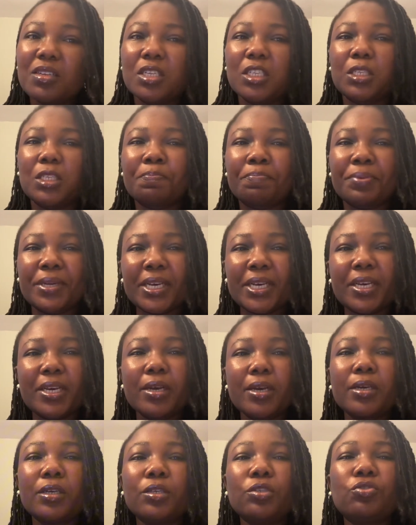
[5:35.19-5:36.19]

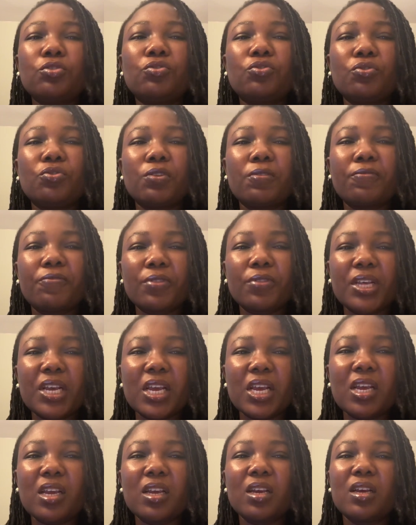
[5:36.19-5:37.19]
Speak
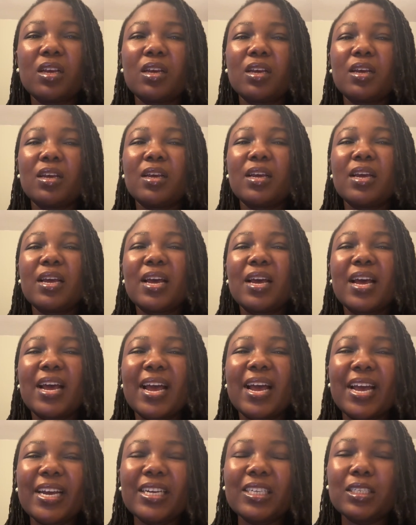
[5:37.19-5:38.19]
truthfully
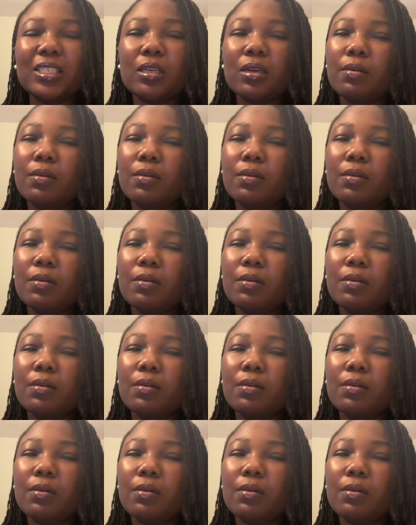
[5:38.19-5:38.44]
and